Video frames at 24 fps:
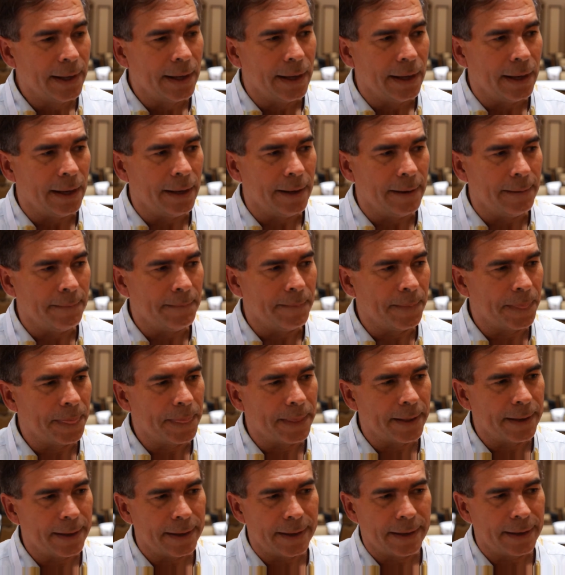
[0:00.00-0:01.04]

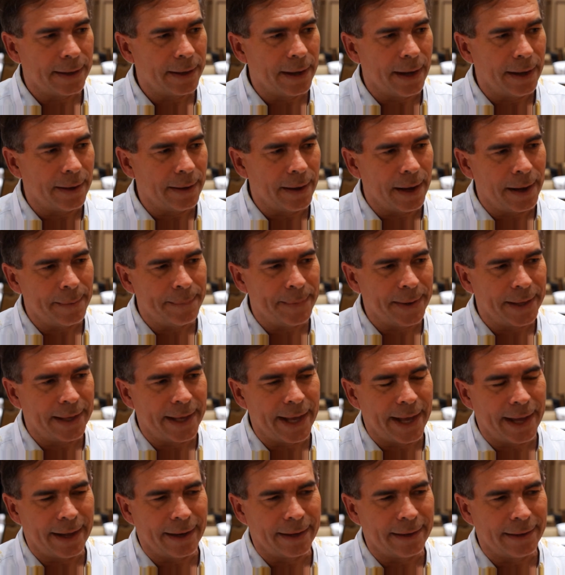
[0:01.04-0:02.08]
I
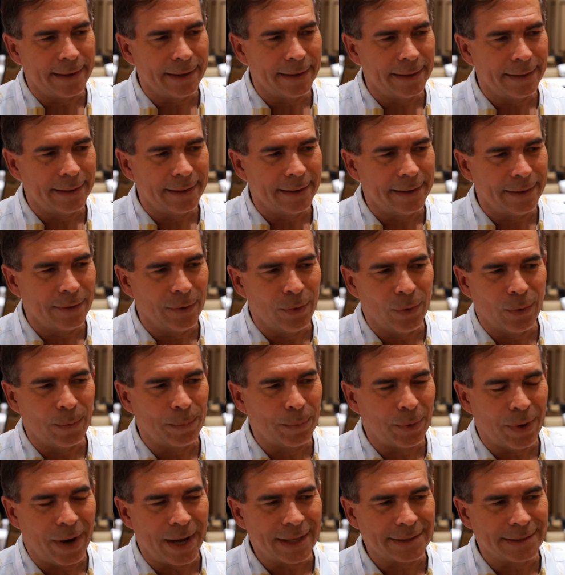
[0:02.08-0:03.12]
began the whole
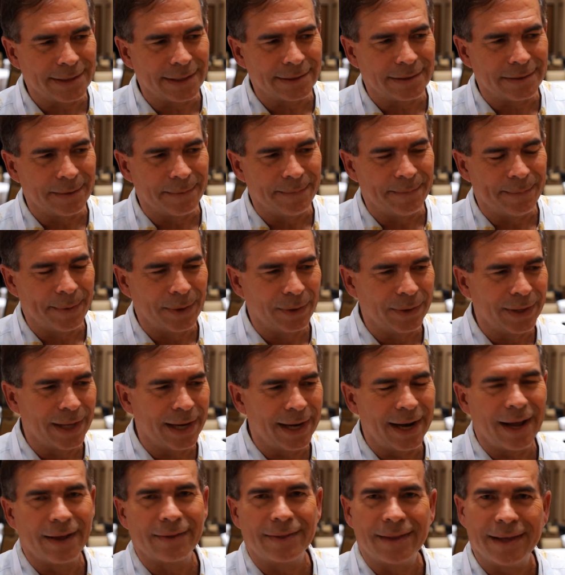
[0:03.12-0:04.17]
process of
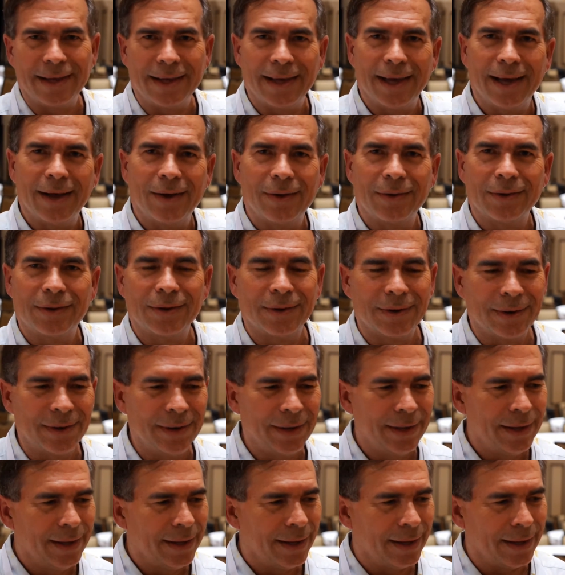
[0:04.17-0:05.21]
building out the elder
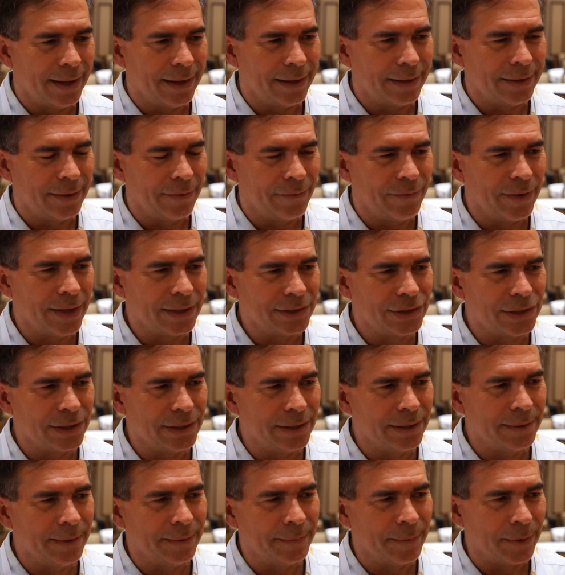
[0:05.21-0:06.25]

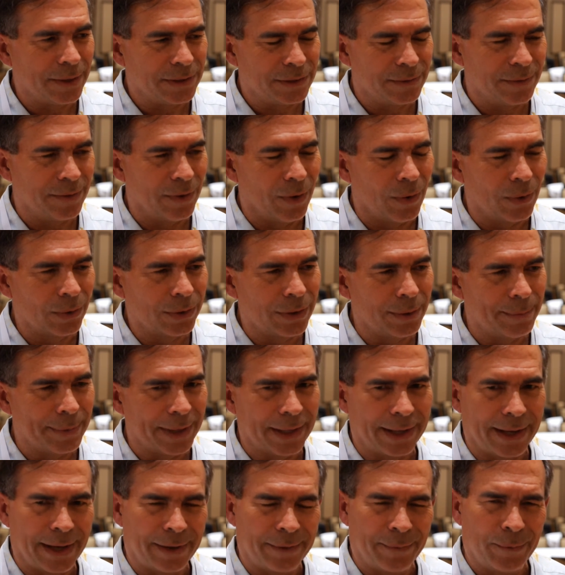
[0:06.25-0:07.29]
division, which
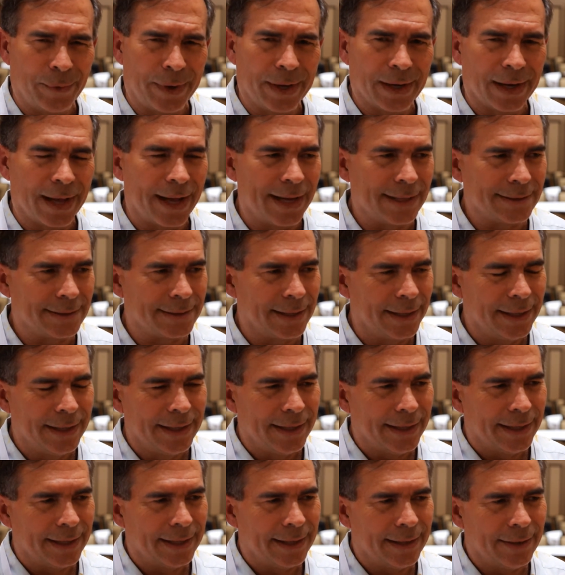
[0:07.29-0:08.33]
ultimately I realized,
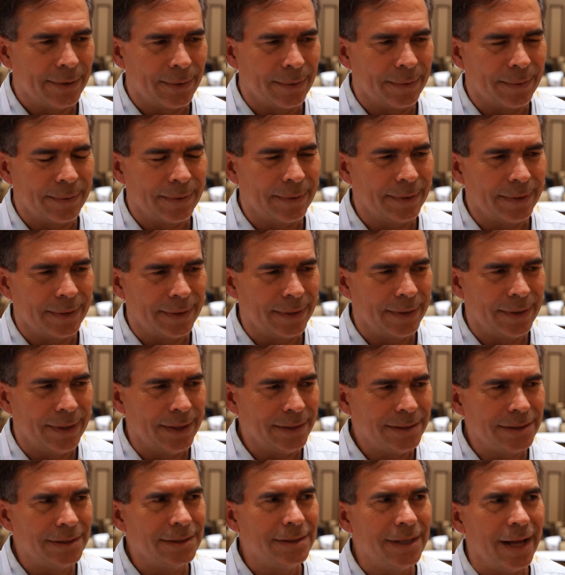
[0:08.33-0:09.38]
you know,
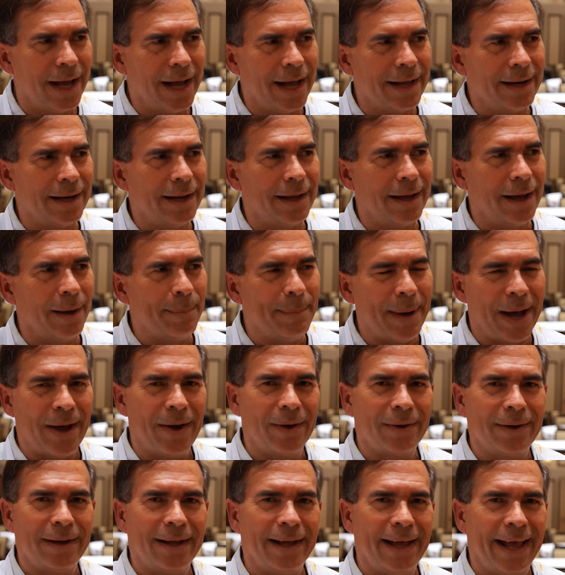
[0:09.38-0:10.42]
this is not
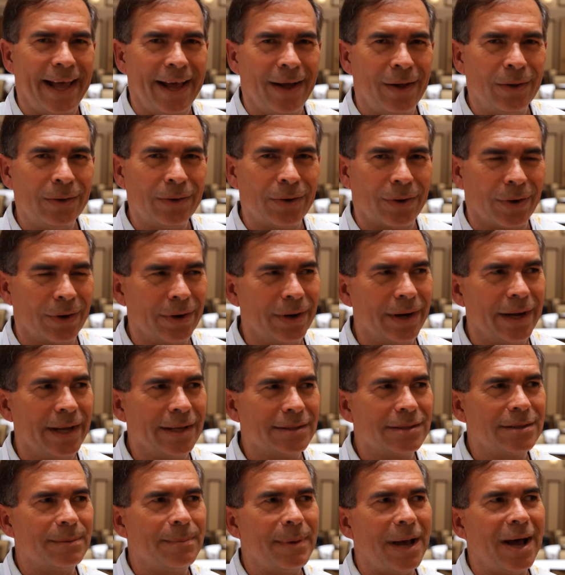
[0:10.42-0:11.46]
about elder,
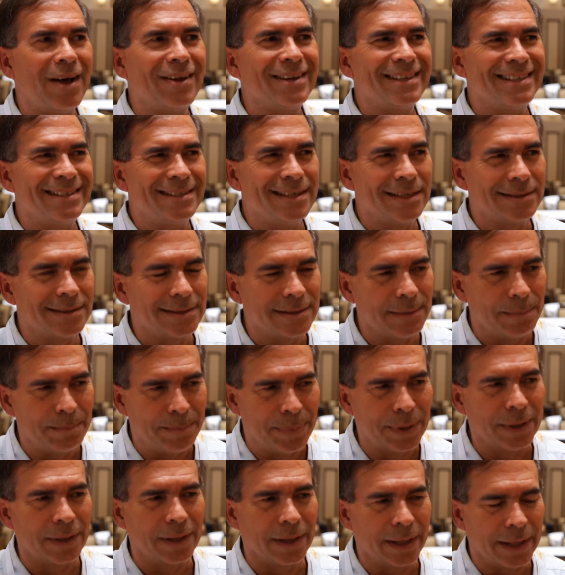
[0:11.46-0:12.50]
it's about
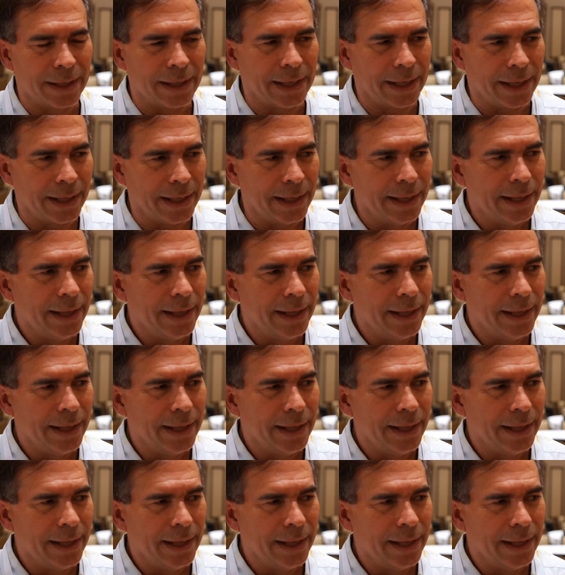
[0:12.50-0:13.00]
disability.